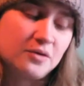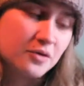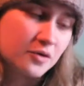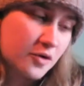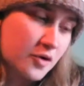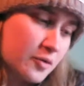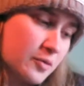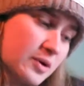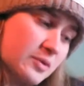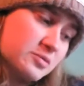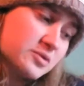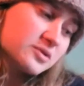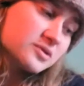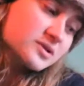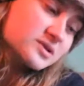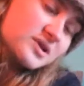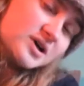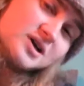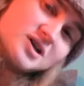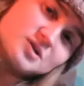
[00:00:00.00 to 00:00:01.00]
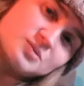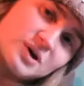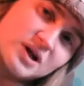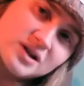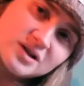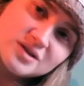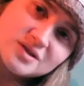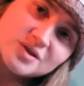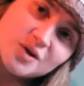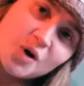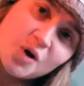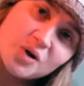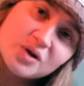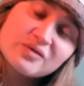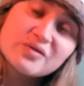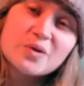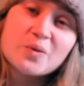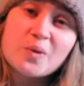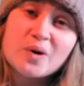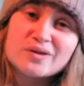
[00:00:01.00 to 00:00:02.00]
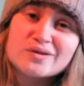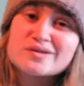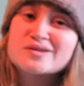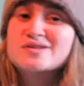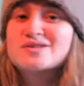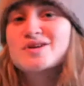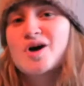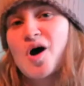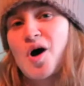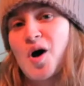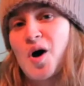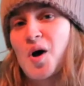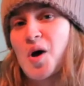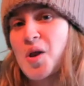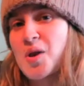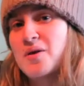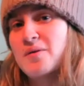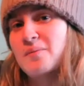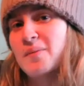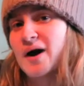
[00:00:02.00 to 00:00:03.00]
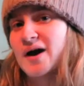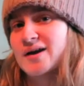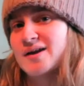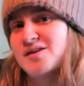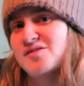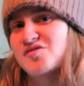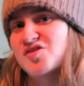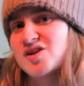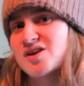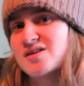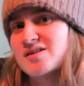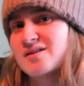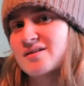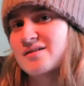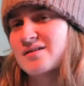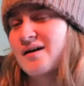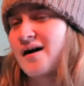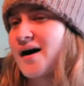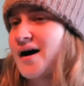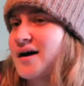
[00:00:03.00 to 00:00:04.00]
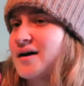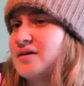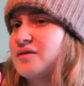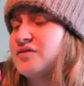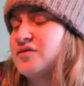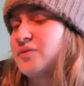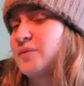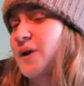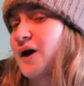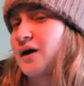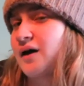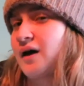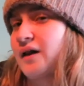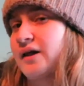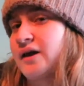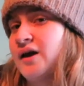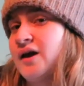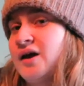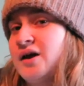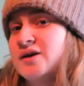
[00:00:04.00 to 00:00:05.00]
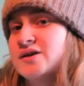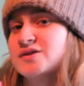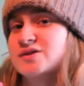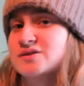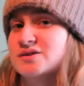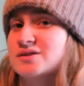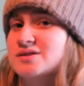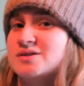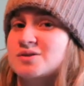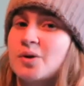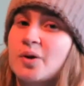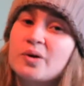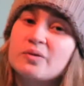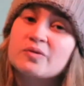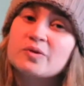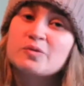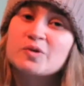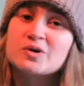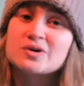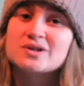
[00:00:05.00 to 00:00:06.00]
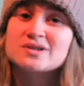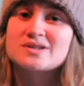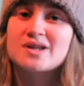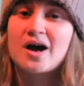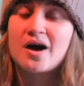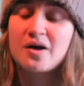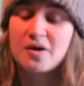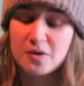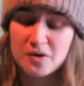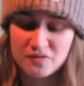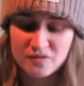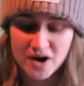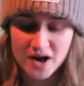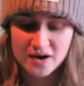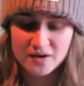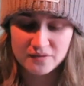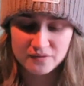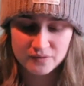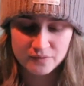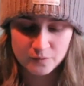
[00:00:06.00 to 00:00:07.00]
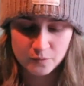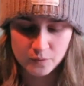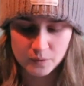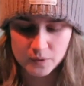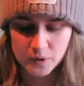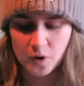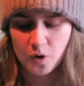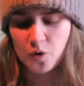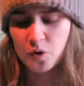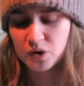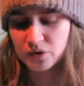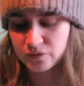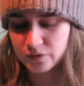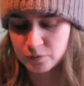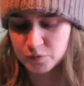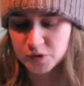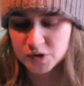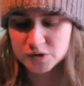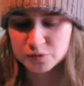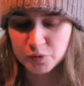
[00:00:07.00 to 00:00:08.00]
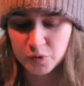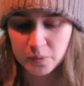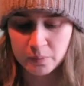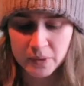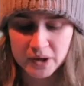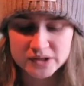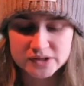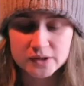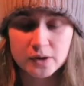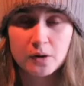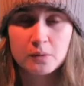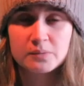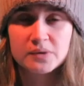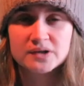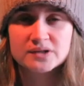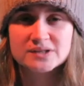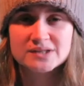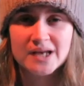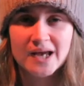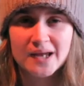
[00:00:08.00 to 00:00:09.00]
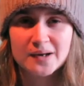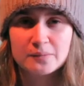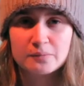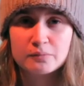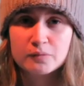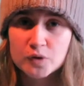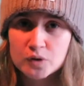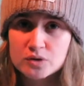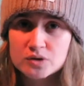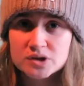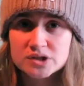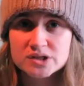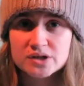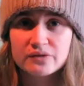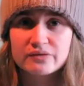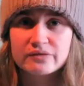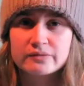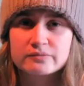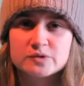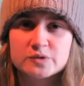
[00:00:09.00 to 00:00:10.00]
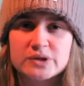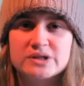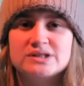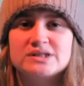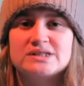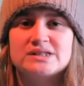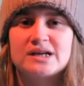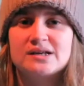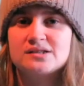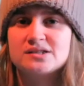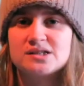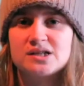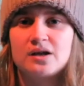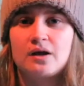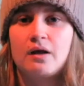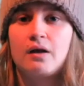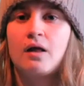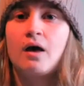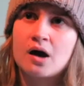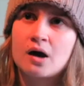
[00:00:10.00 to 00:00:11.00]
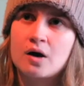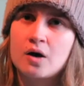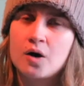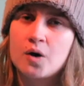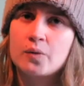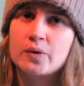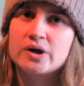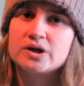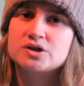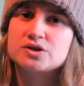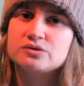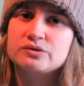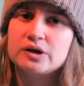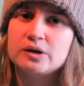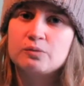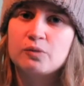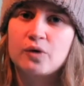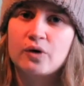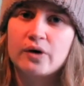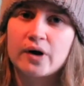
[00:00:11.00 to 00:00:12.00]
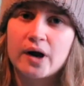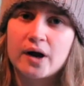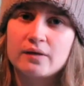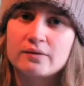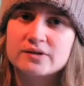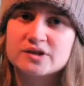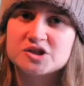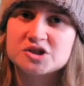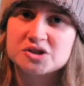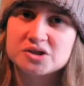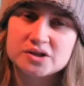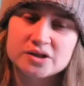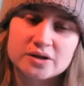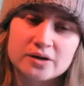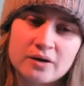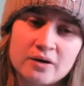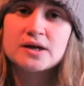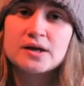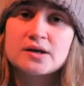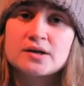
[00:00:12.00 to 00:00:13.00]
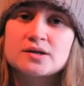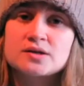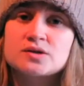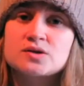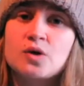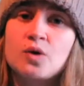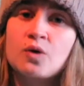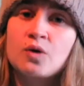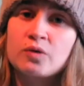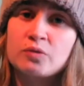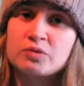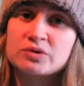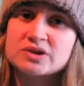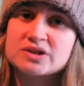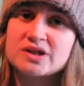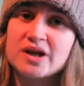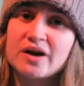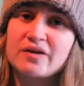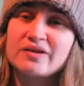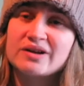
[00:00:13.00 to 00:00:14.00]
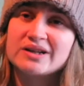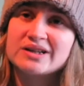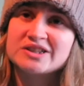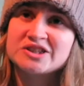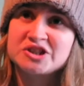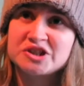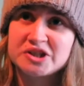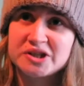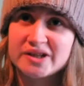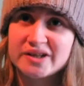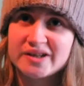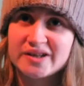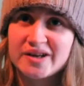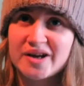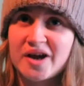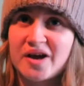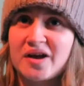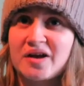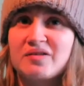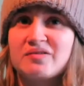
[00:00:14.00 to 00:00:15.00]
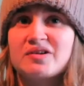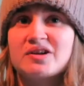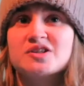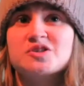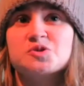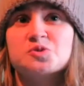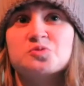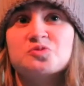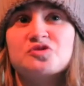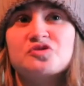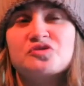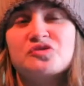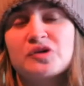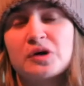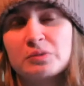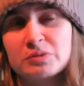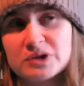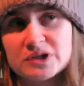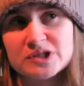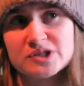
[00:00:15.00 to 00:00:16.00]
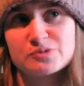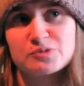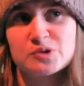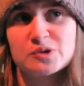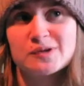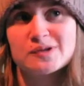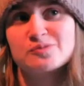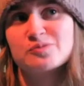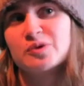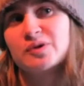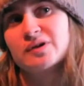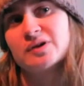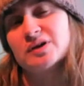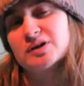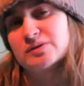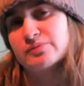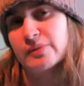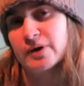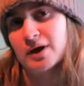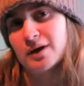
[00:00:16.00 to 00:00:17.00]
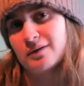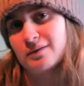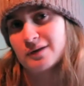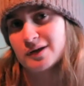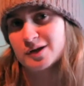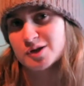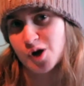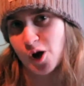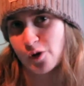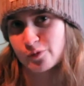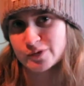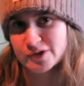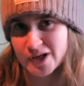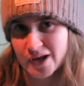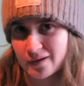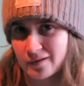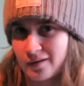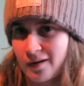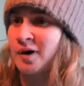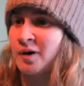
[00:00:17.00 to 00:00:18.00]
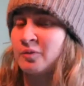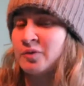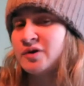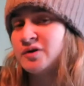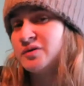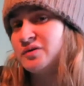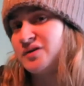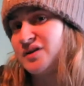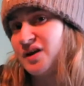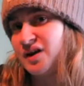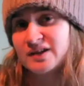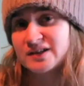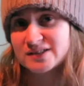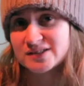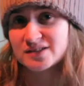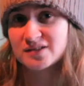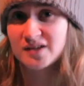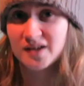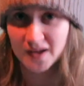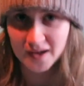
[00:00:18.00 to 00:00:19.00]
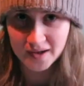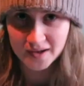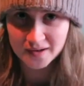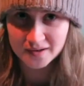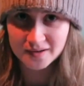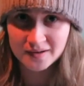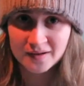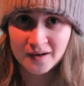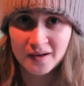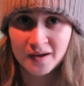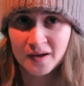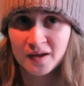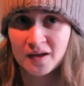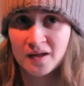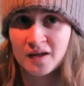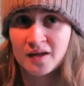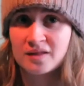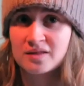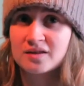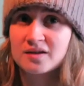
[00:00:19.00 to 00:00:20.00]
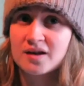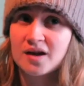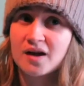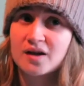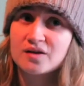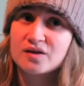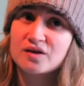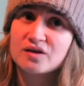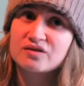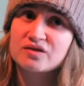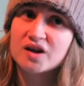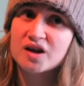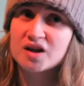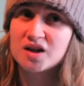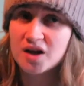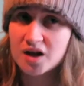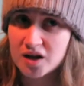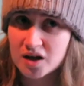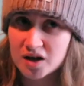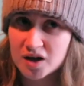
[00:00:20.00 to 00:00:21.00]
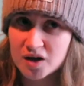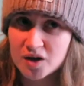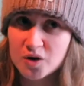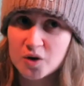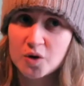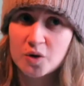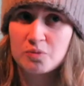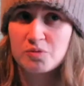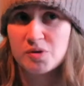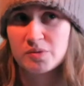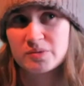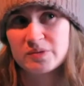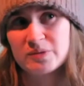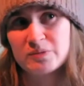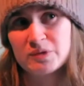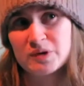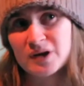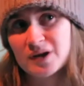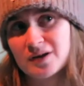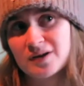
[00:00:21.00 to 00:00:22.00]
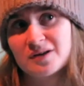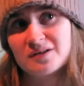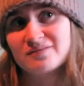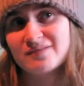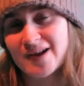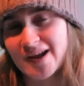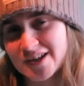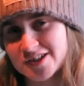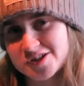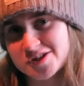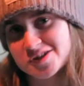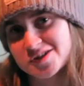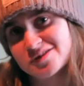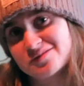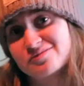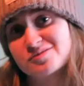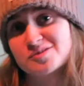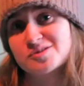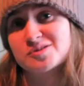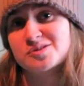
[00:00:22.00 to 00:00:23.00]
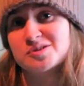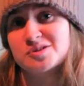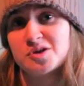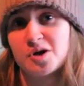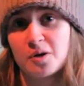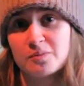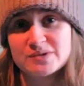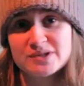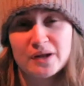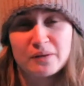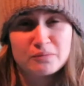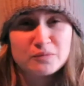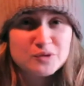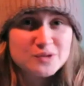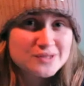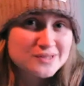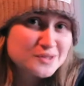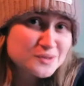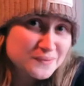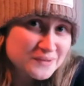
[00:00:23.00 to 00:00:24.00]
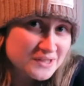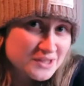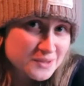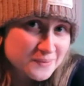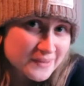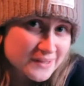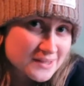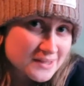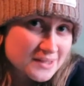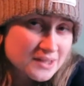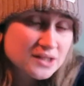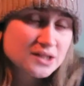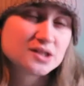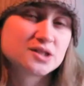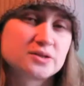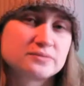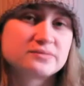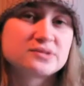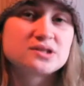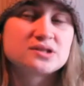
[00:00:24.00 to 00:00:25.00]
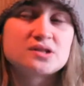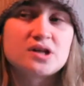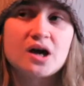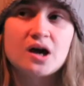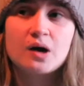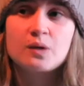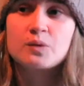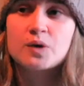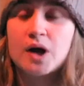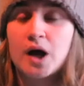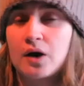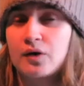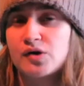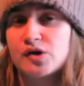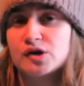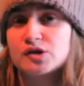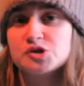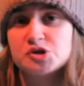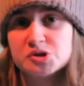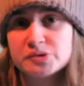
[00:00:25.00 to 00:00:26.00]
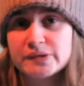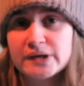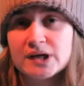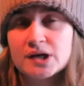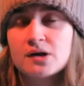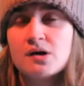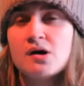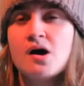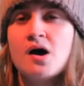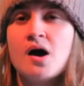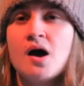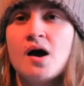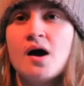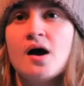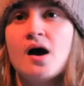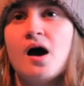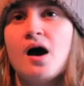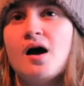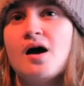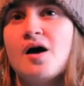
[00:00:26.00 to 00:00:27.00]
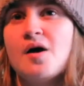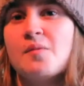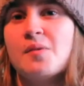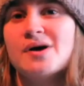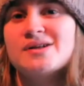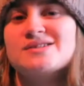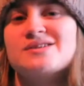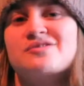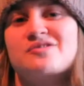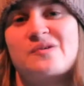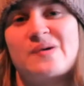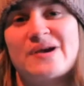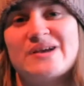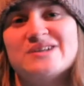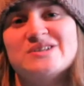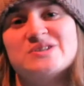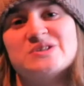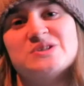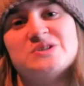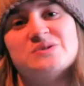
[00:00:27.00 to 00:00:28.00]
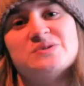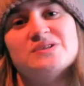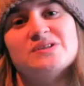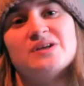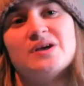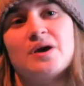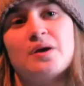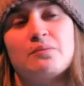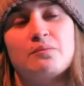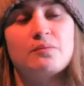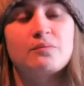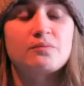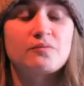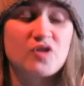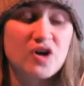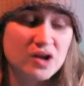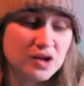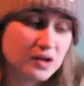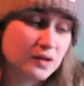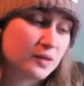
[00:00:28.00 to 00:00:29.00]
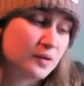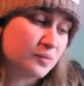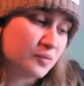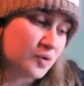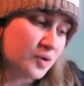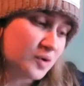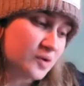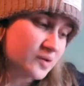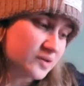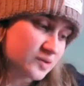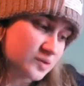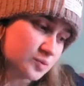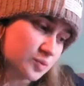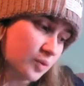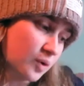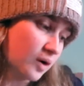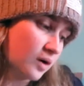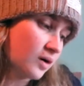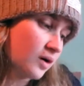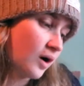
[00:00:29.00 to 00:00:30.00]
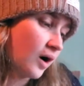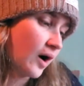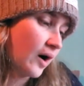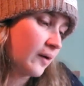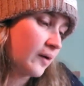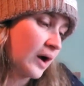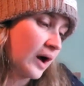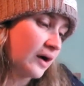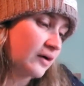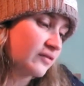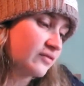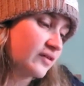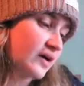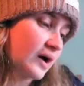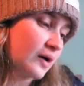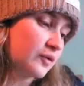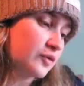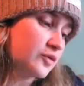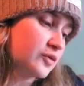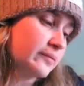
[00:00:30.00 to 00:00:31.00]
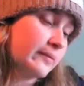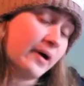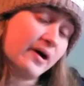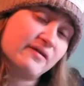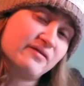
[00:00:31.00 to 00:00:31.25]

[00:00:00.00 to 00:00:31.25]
all my books, as well as all of the ones on my e-reader and from NetGalley. So this is all of the books that I read, well, not all of the books, but my top 10 books from 2019. I can't wait to read more again this year. That is all the books that I read last year. I read some fabulous books, but these made the top 10. I'll be doing this again at the end of the year, or probably beginning of next year, for top 10 books in 2020. It's something that I will carry on doing, as I've quite enjoyed doing it and ranking them all as what I found my